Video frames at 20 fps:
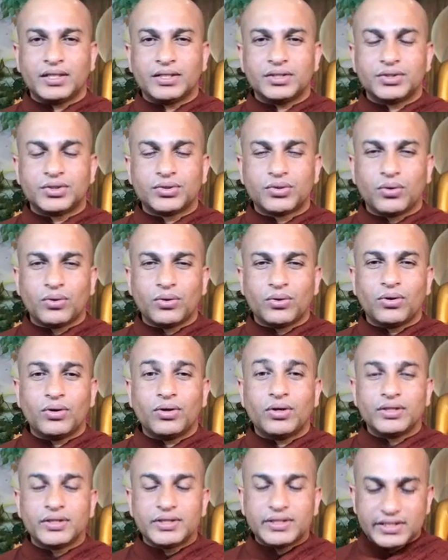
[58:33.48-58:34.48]
So
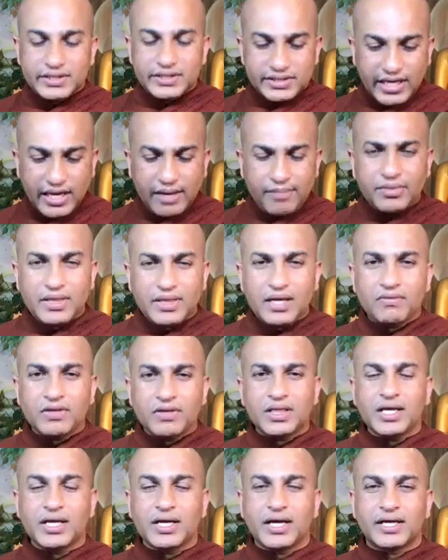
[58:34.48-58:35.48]
the same thing
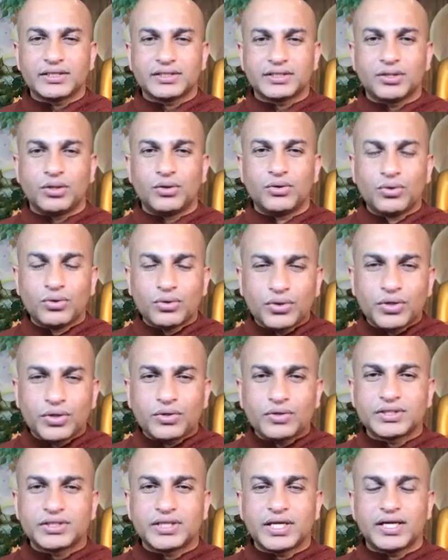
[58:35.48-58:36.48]
within us. Look
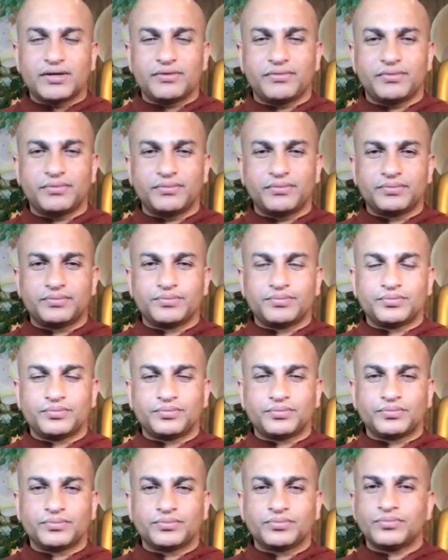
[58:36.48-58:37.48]
yourself.
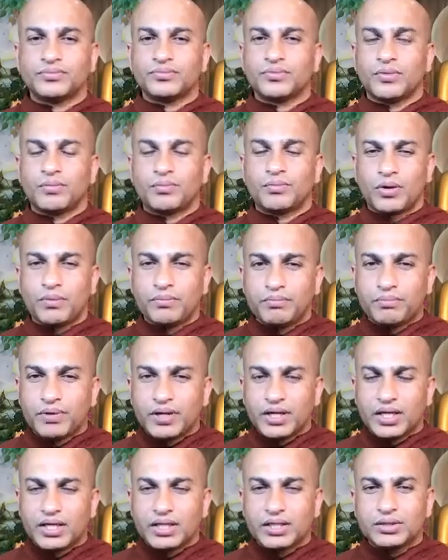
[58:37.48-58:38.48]
From
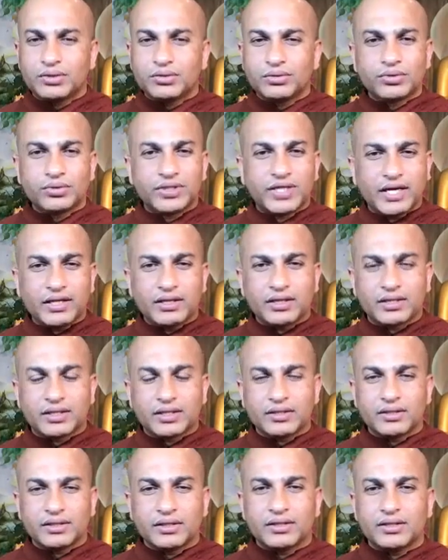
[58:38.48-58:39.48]
birth to death,
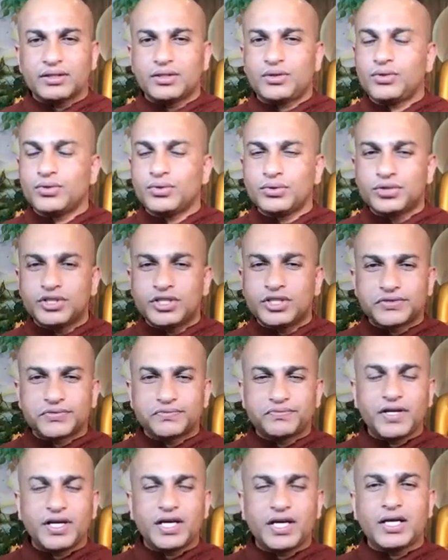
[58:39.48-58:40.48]
you
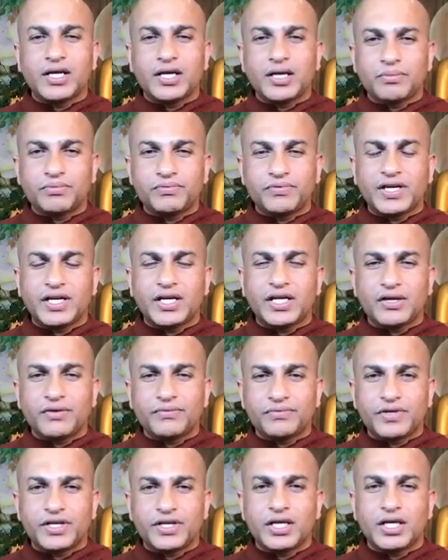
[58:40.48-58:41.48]
just feeding, feeding,
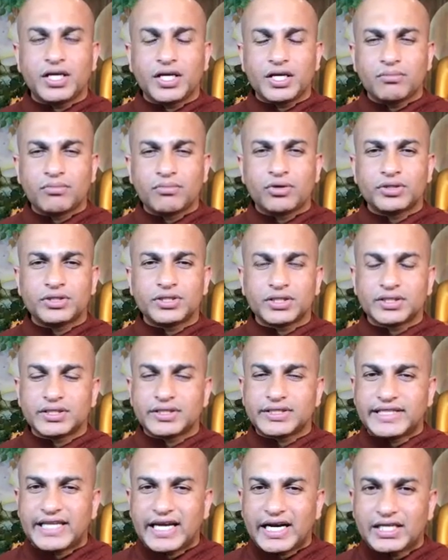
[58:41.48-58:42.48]
feeding
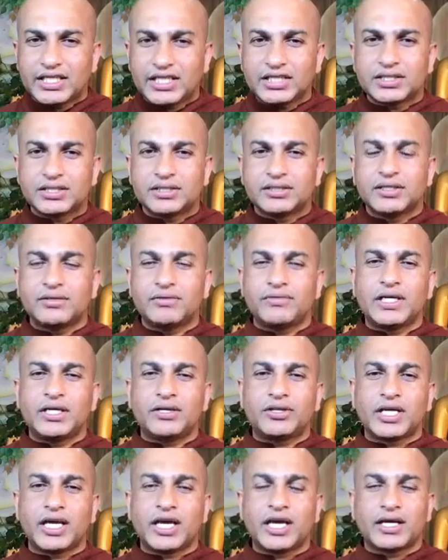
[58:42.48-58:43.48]
emotion. That is the we
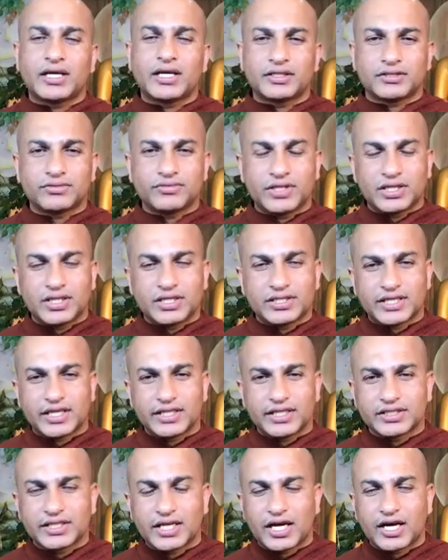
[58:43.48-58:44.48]
take us with the
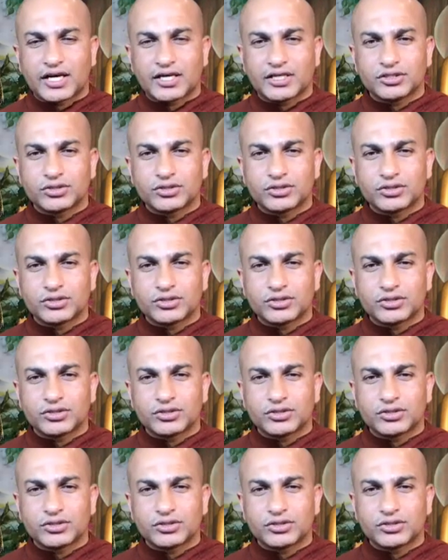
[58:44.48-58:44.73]
sansar.